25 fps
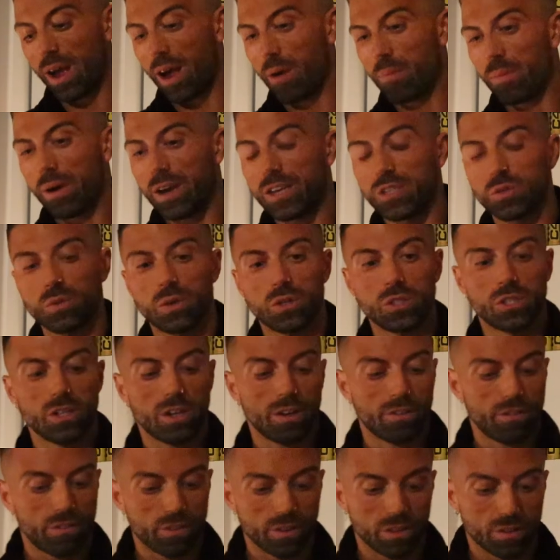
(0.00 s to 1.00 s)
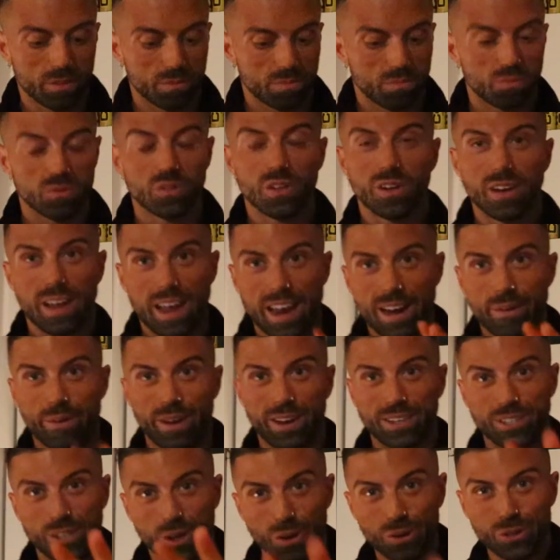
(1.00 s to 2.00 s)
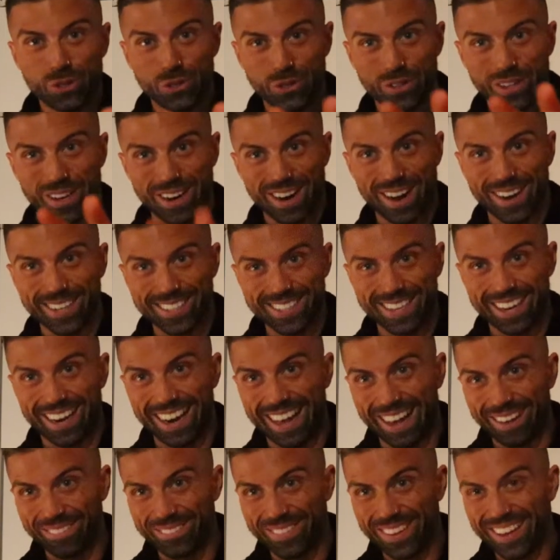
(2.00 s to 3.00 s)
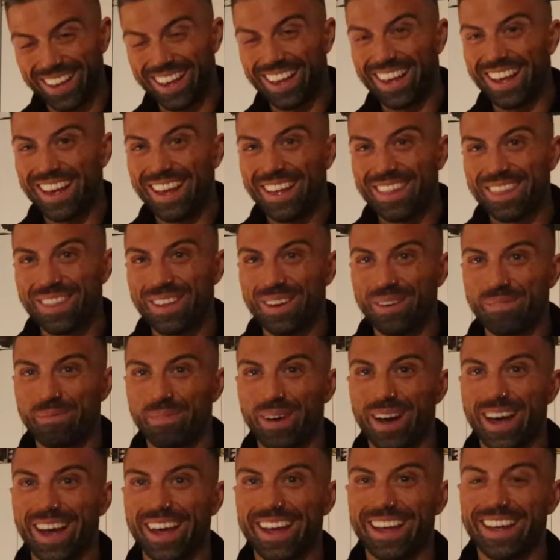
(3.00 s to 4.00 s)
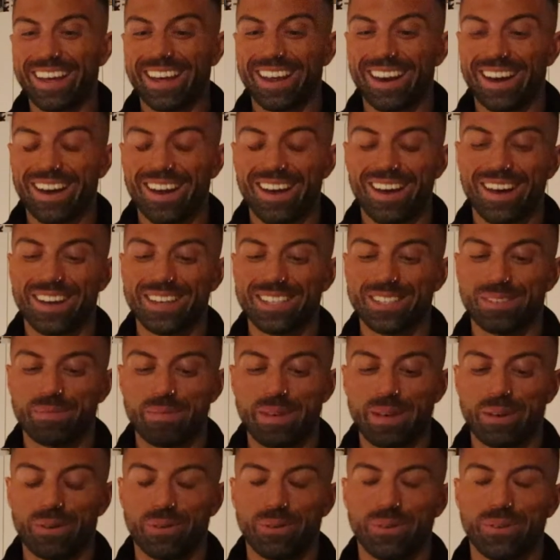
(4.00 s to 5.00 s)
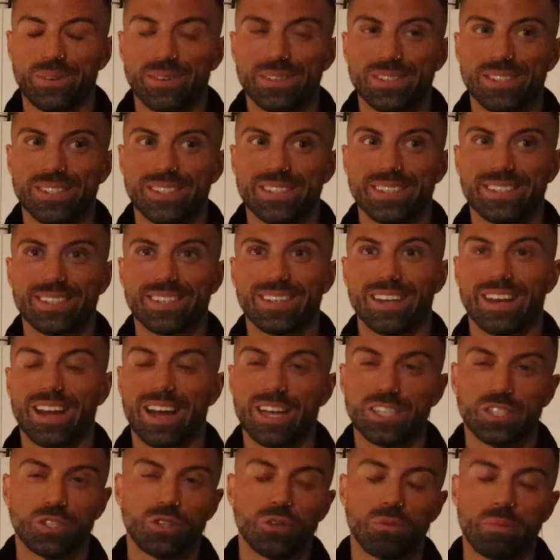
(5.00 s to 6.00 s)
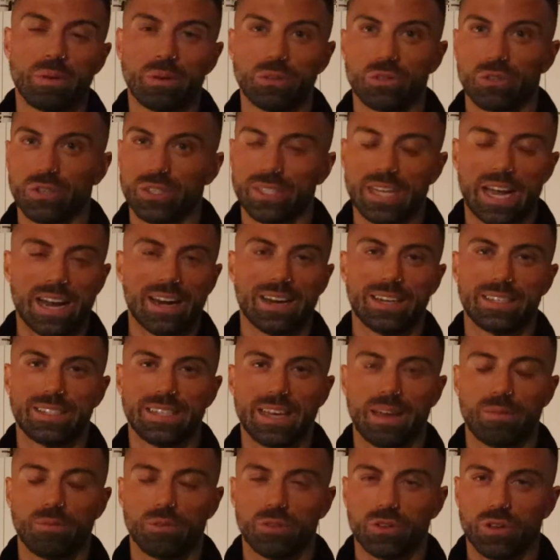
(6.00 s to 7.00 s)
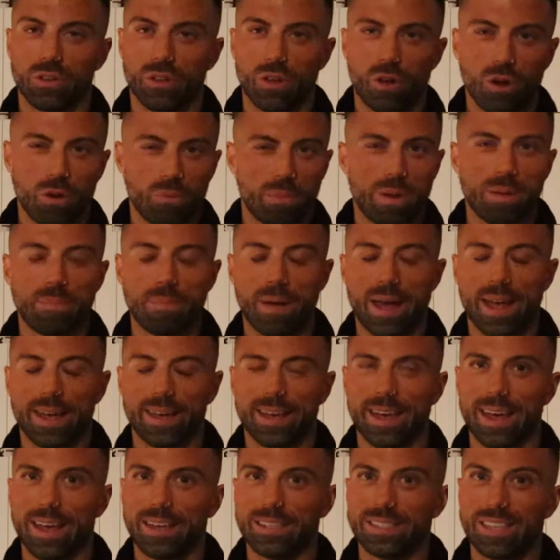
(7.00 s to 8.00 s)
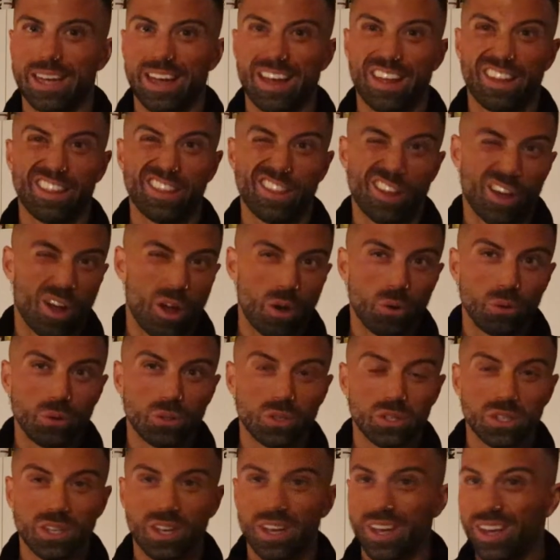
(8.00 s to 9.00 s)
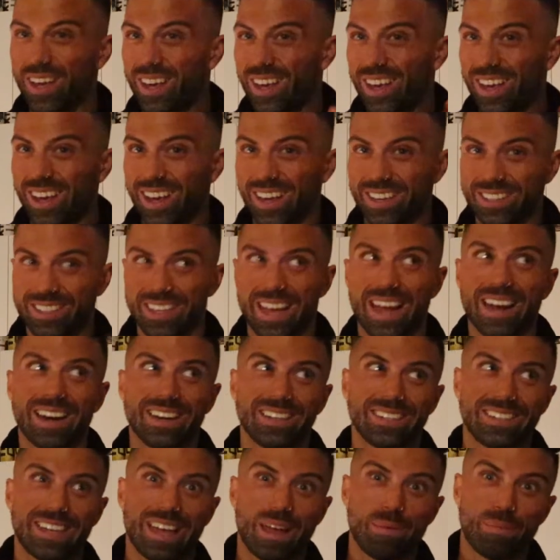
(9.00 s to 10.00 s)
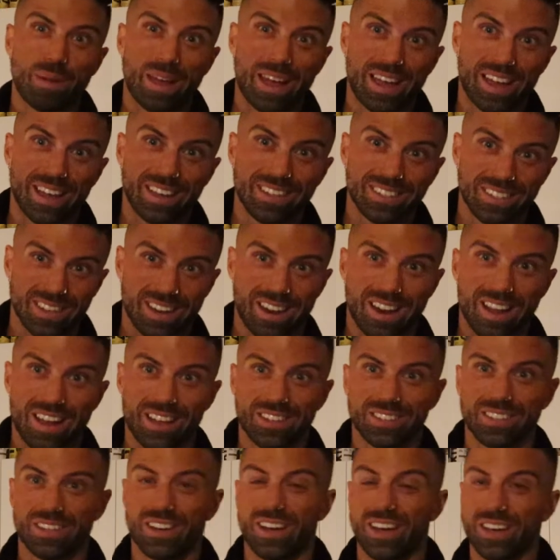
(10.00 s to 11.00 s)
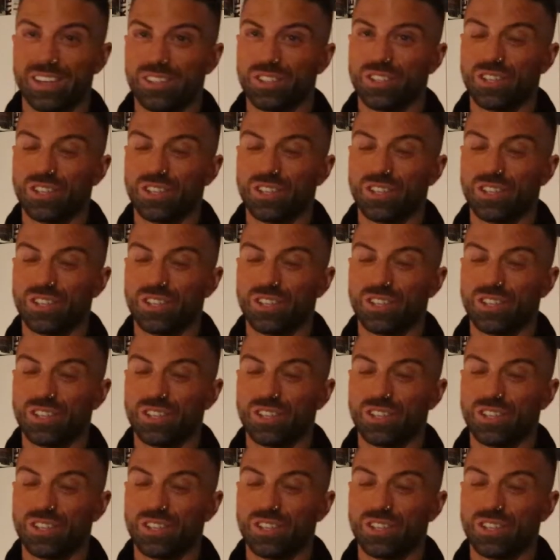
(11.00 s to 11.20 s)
I might as well, anyway, I told you in the last clip that my last two meals are exactly the same. So the homemade pancakes and the oats, exactly the same as last night.